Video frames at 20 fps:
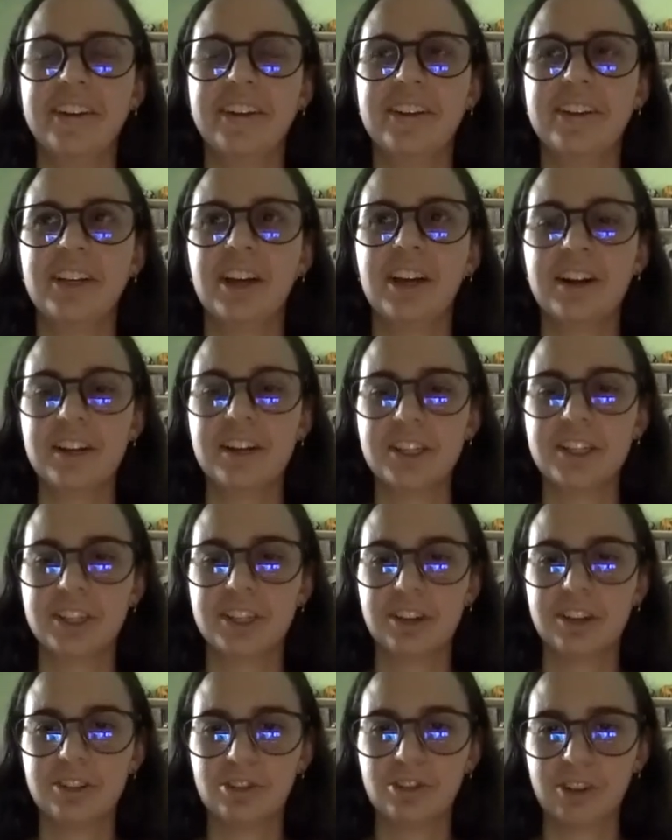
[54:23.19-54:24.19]
younger
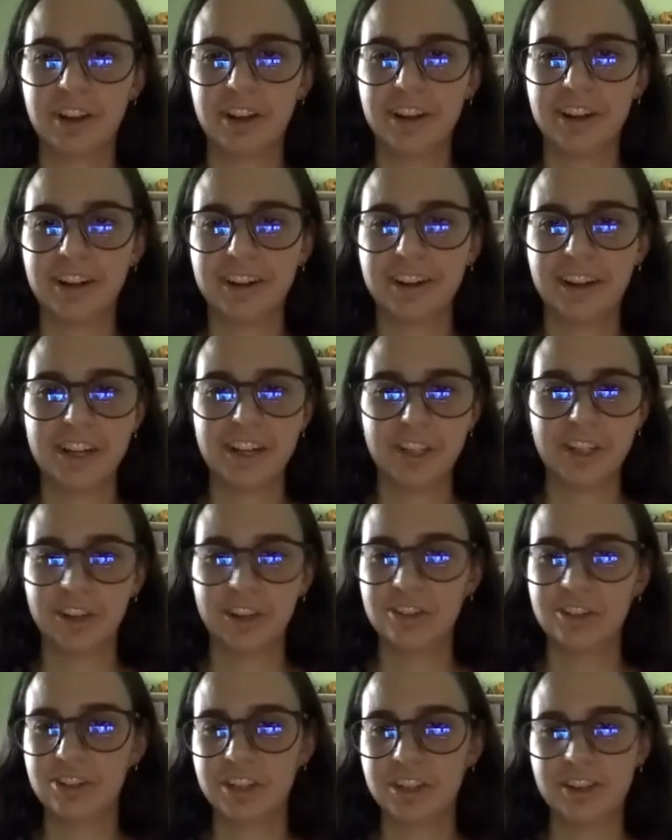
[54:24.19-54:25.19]
children and
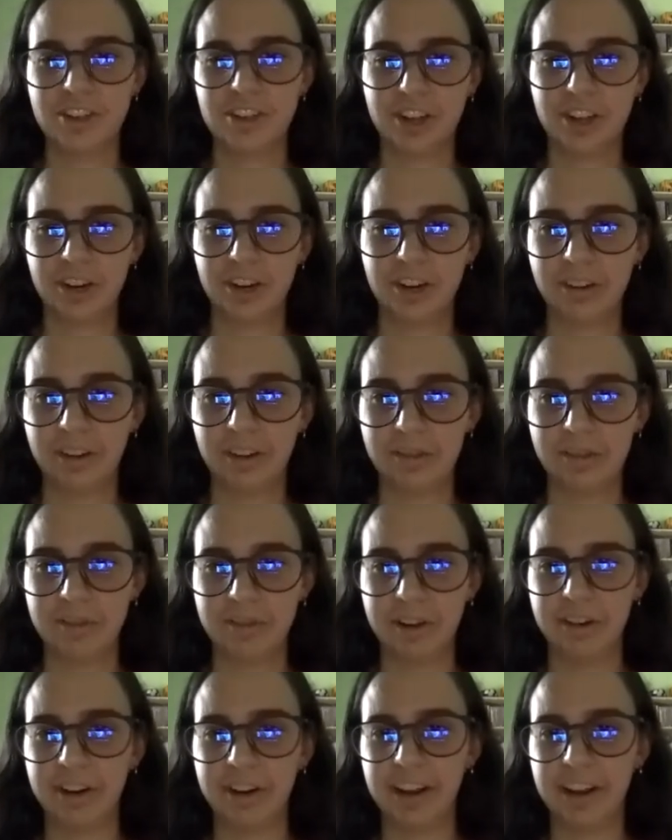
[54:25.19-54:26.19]
children in general are
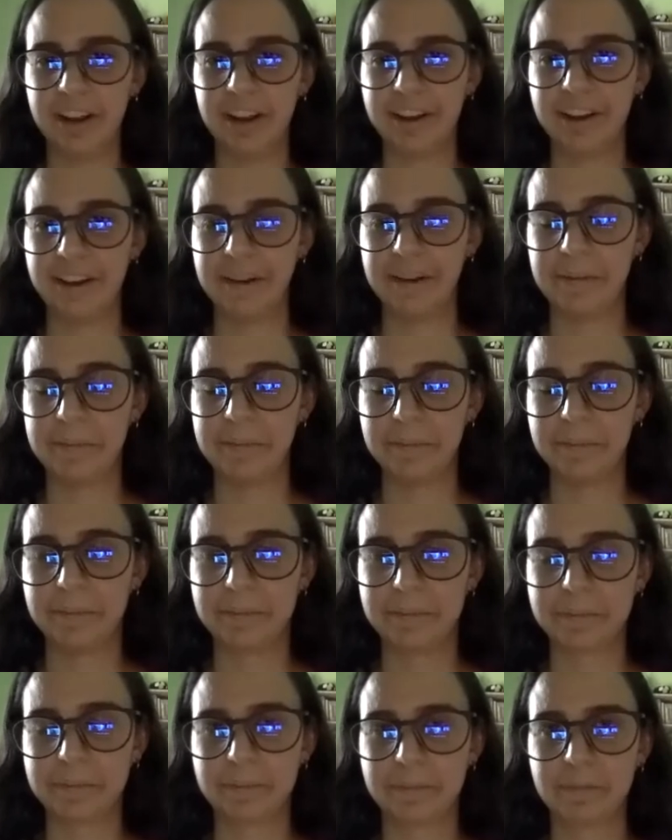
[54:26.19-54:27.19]
very
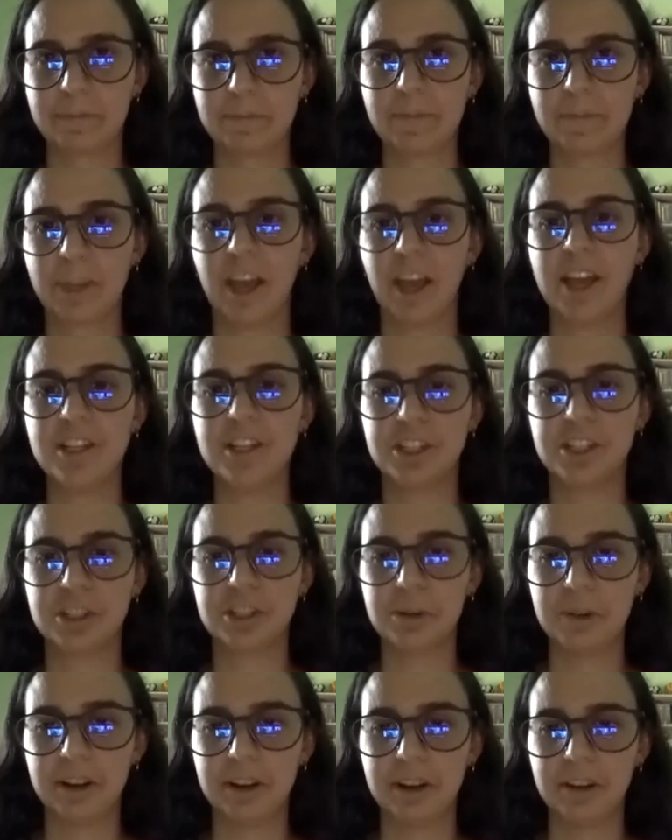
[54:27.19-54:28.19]

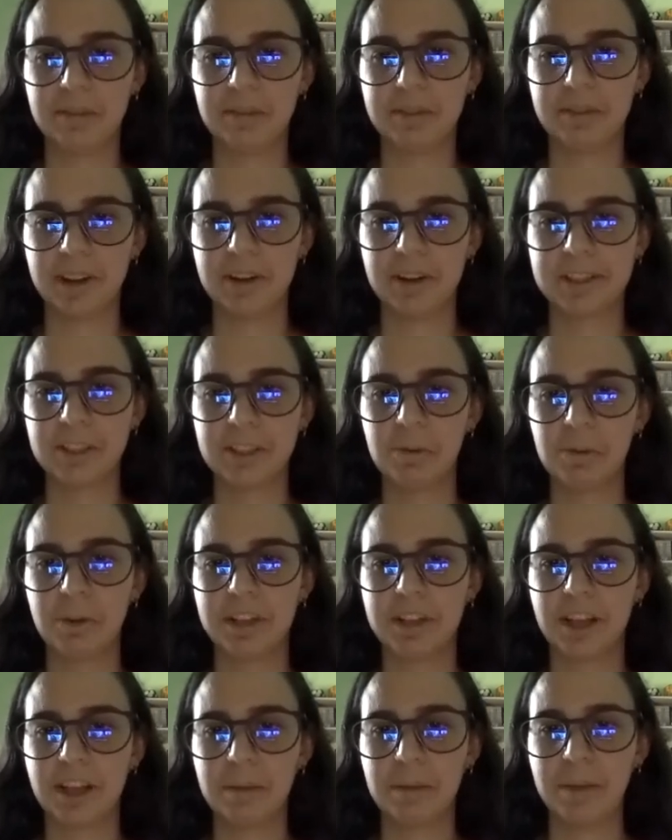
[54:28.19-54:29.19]
intuitive. And so
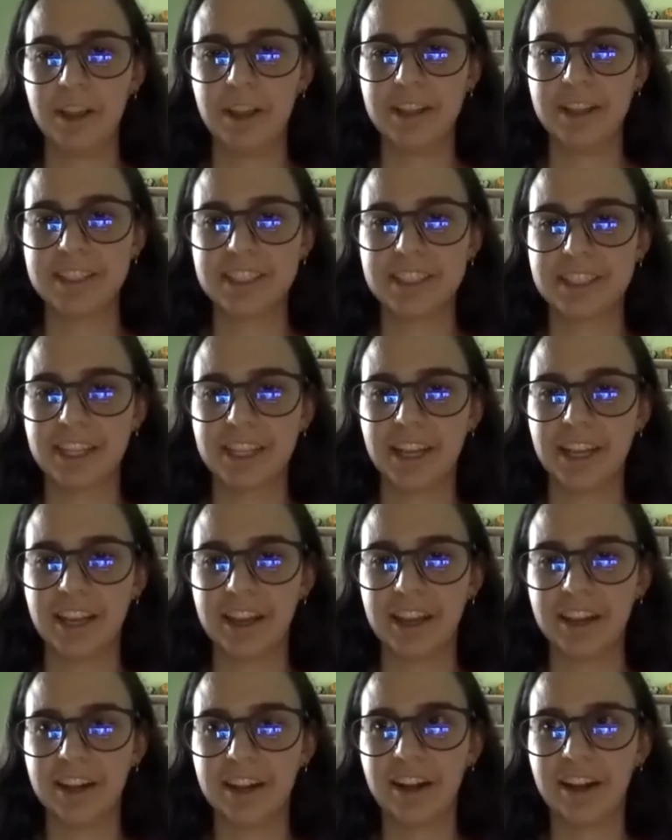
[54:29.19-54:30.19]
what that means is they
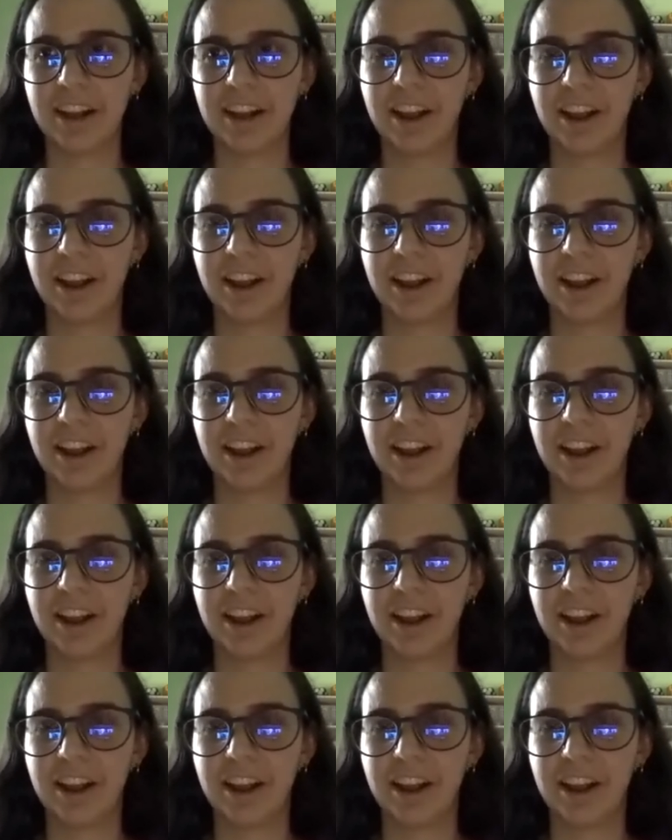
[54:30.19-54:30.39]
can